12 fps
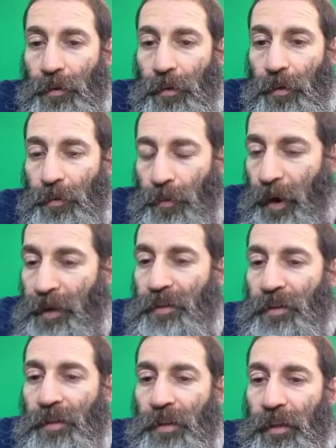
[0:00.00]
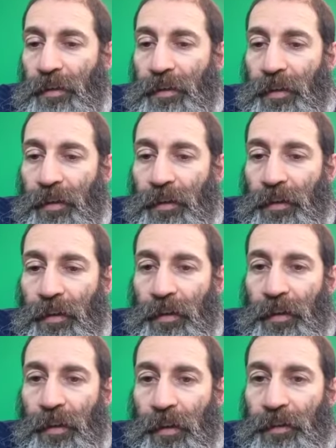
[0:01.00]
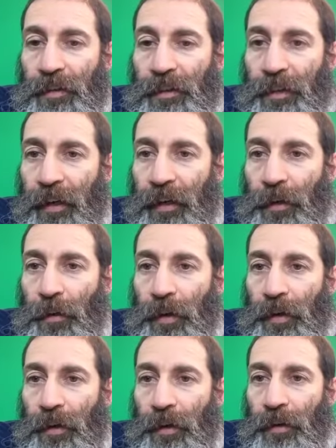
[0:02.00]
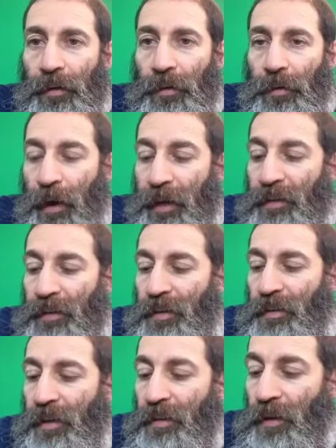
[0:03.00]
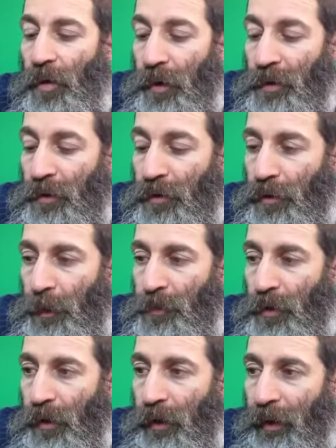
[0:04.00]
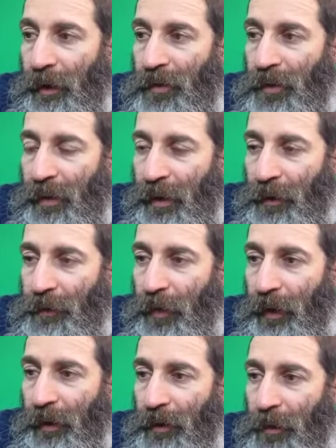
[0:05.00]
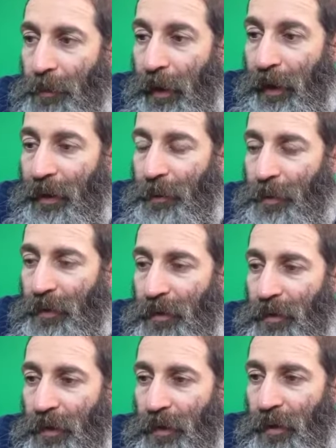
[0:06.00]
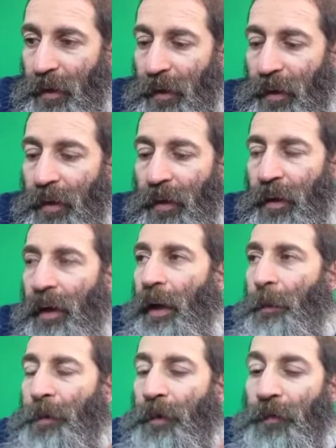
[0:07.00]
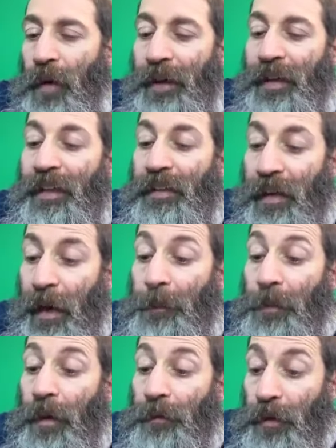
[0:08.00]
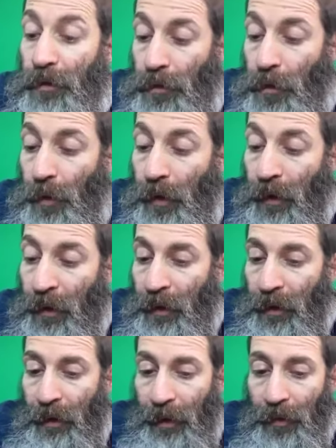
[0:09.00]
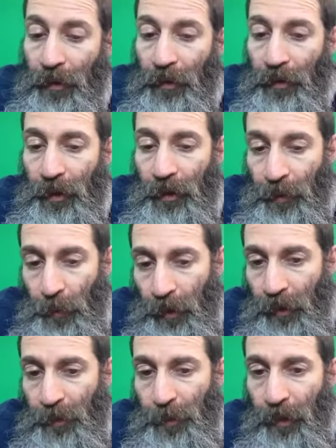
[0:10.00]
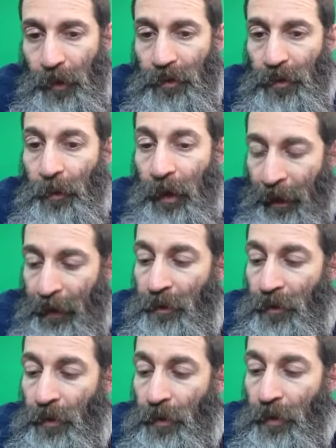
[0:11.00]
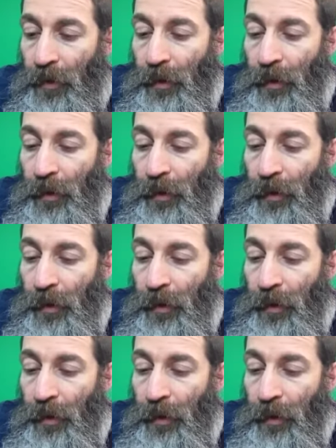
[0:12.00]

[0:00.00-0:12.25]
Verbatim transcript: righteousness and and understanding what uh, righteousness is according to Scripture, and not just edifying the body, but just ex- it, it, amplifying the example of Yeshua, not only in works but also in attitude.